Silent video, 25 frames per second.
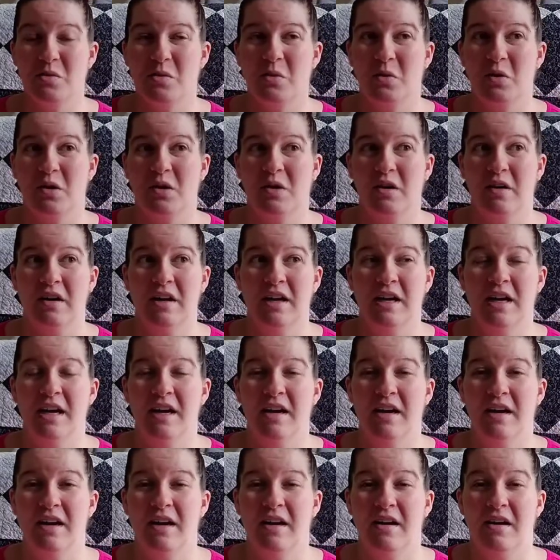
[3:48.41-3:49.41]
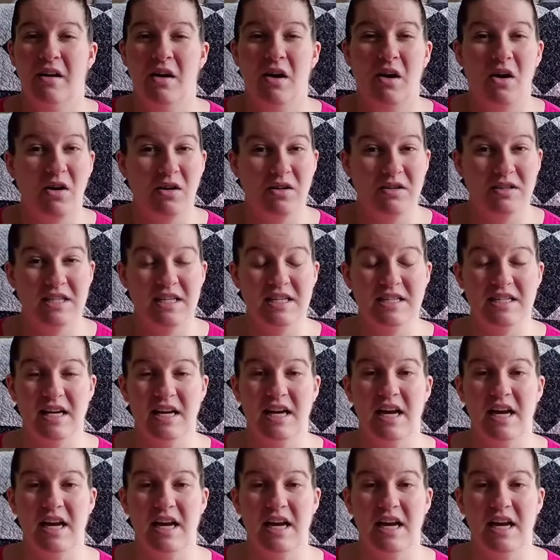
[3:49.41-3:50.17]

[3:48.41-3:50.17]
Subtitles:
or Aldi's.